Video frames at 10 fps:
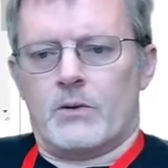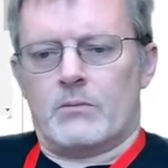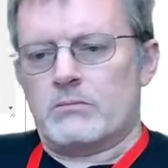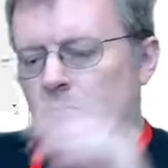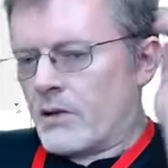
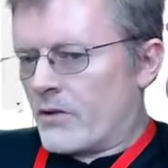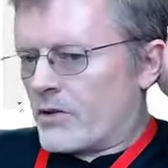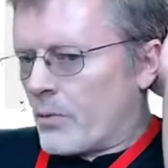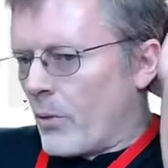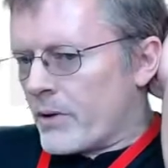Whatever is
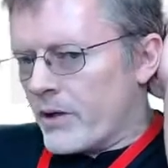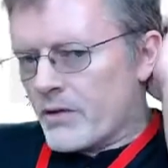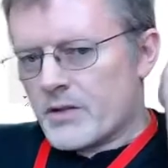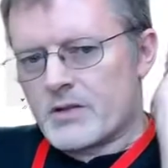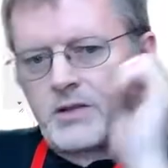appropriate,
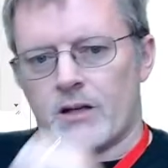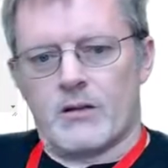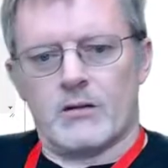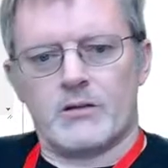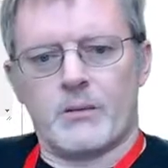use Excel
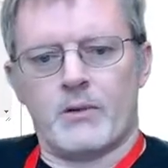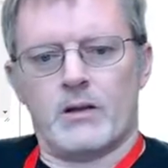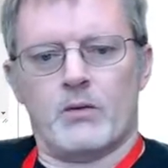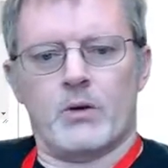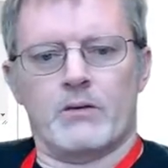or something
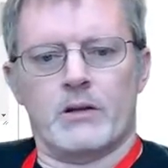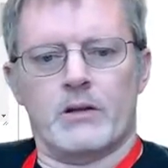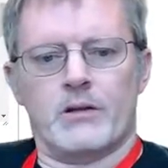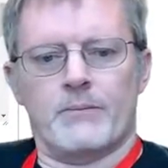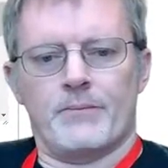
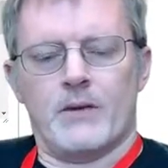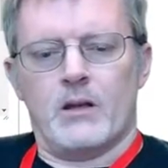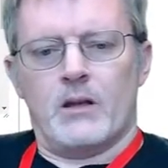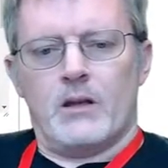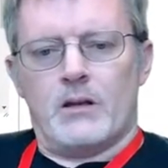equivalent.
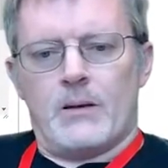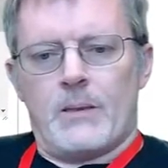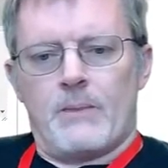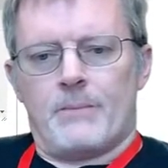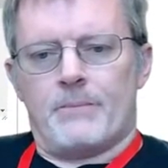
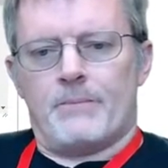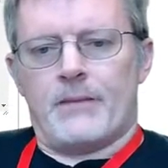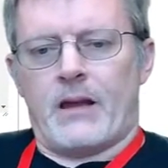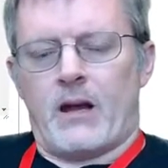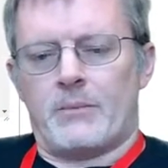
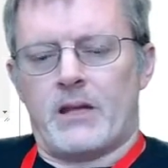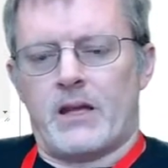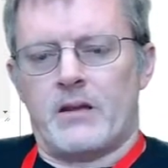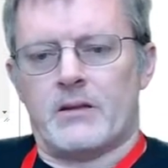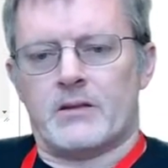Now I'm
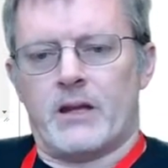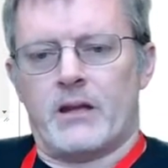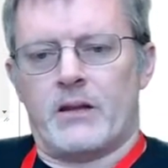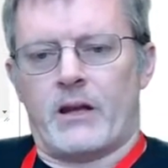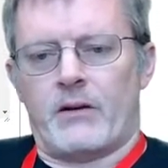taking this data
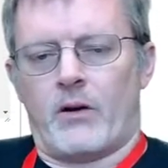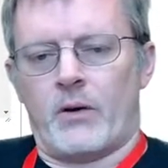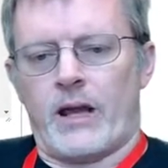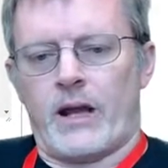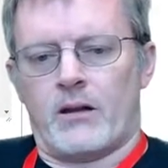that I've
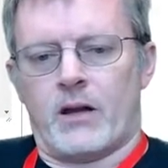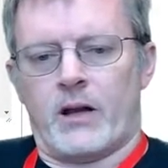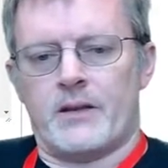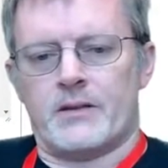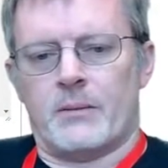already
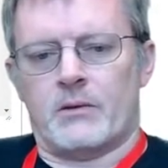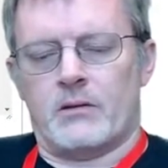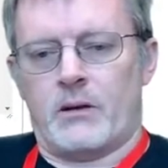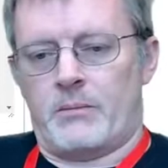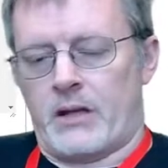analyzed and
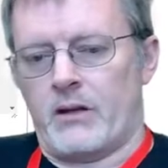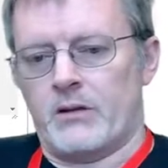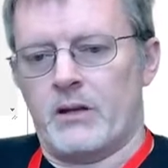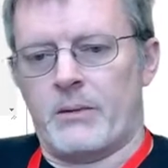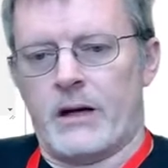I'm telling
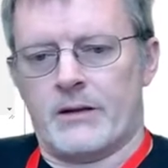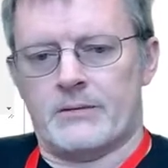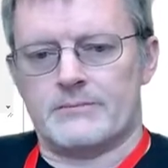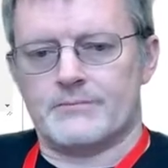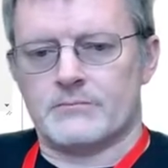you about it.
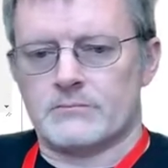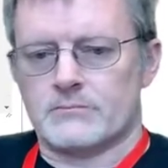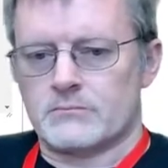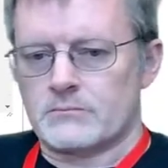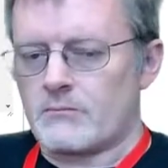
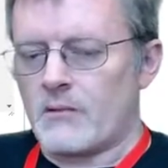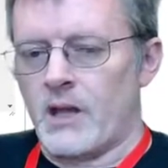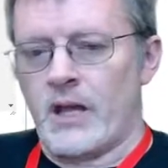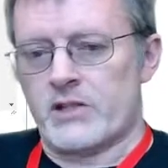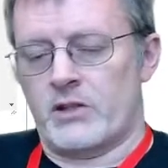I
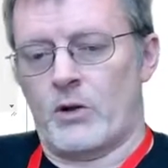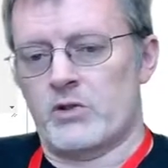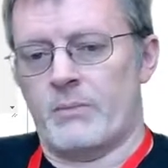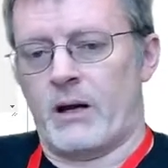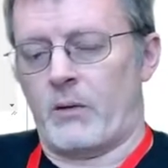actually told
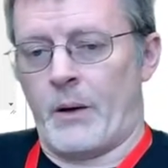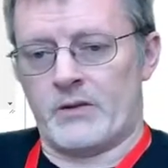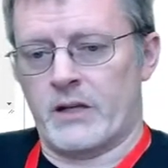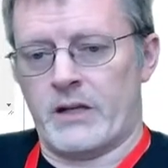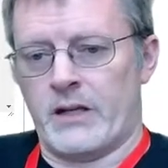you about it while I was
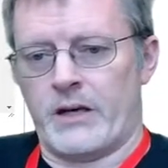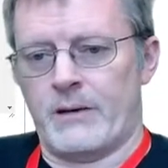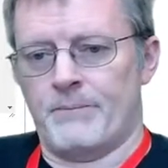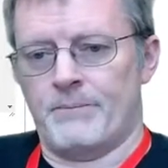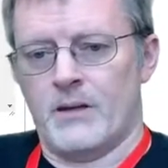looking at
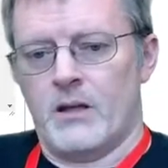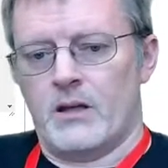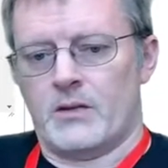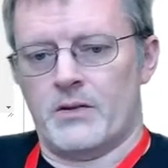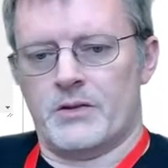it.
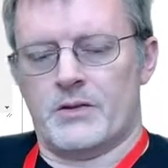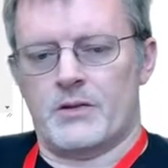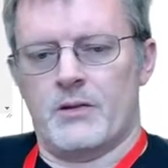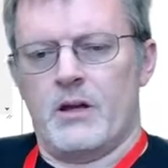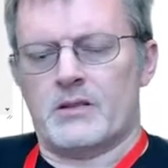So this is
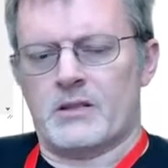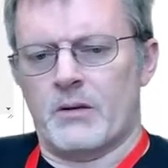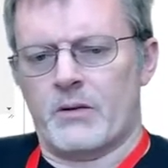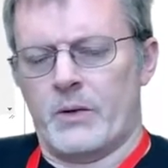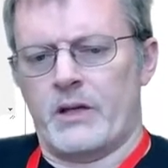
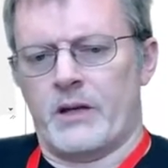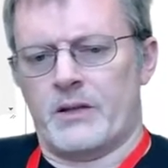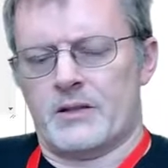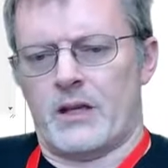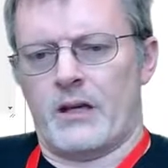somewhat a
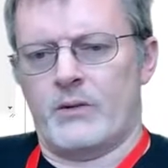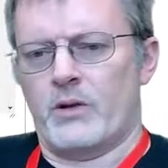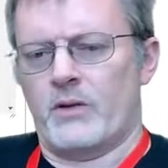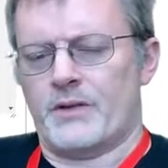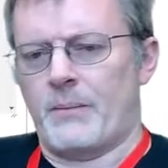redundant slide. If you want to
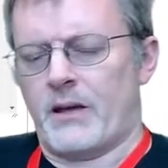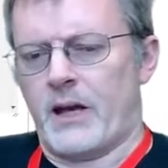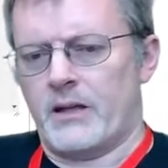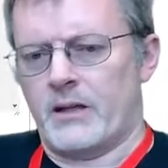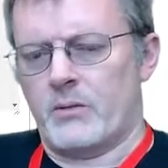do the same thing I
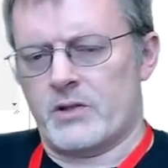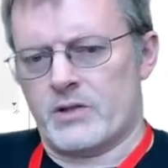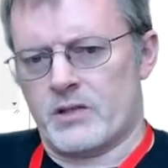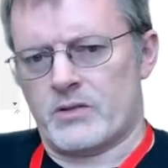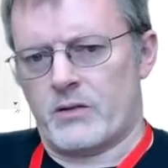did, which is
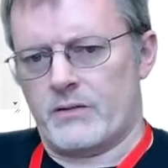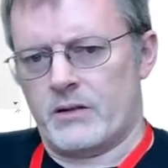just sort of